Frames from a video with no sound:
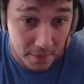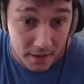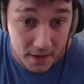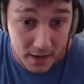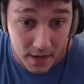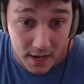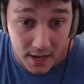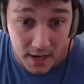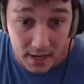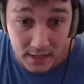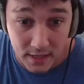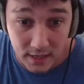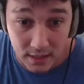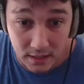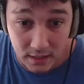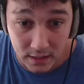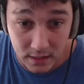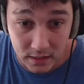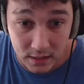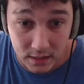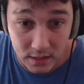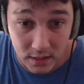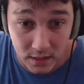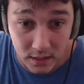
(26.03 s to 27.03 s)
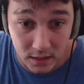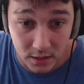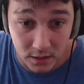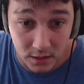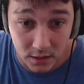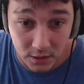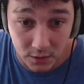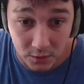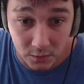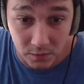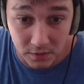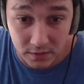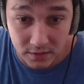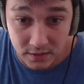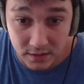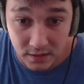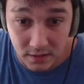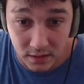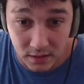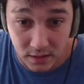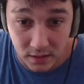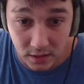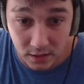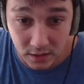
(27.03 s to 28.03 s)
And then in here, you will see
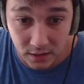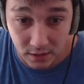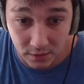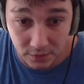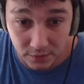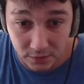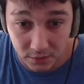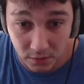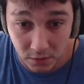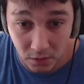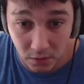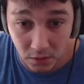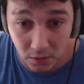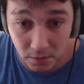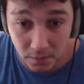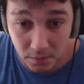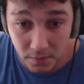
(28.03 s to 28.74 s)
here gift goal.